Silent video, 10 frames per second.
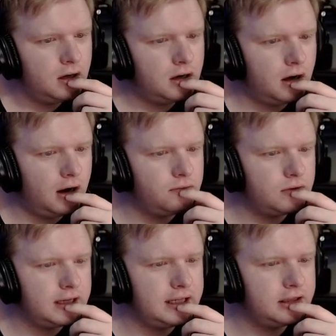I
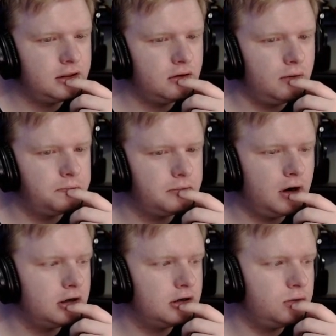really thought
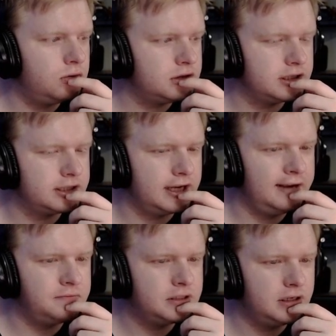Mock was the
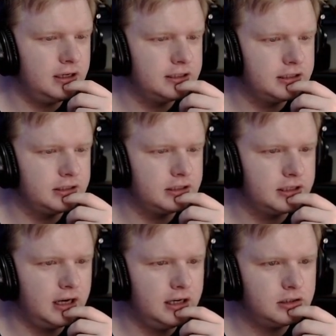same size as the
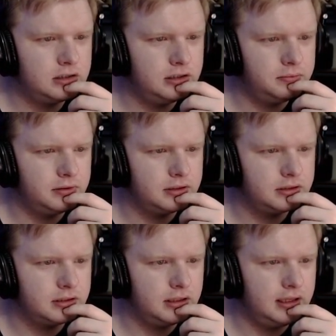Dark
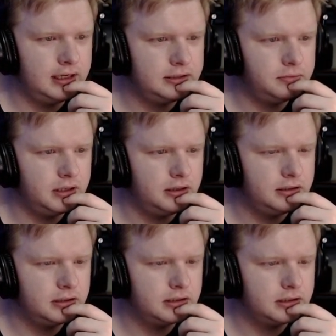Troopers, let's be
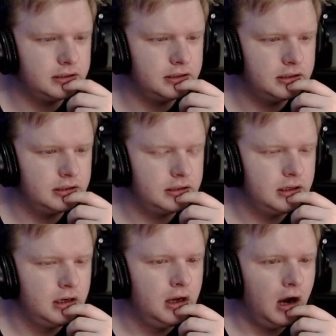honest.
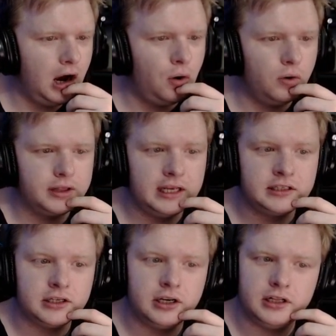Oh, and that's
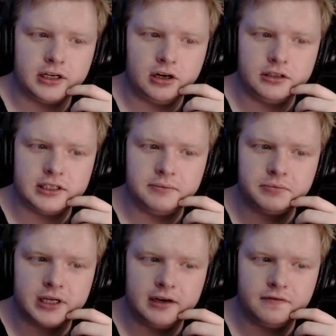the early
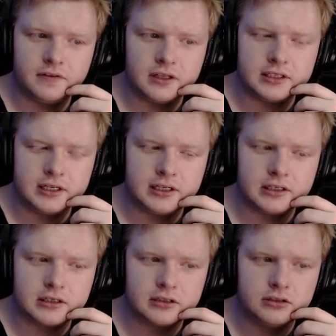concept art for the Dark
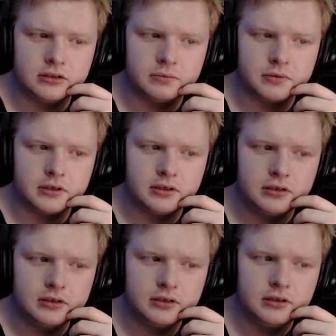Trooper.
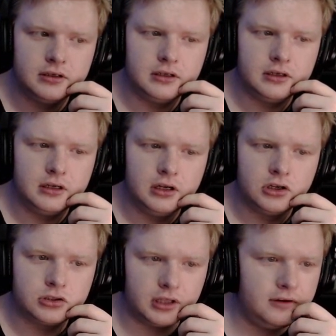
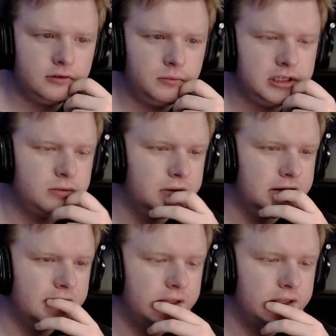So that was meant to be the...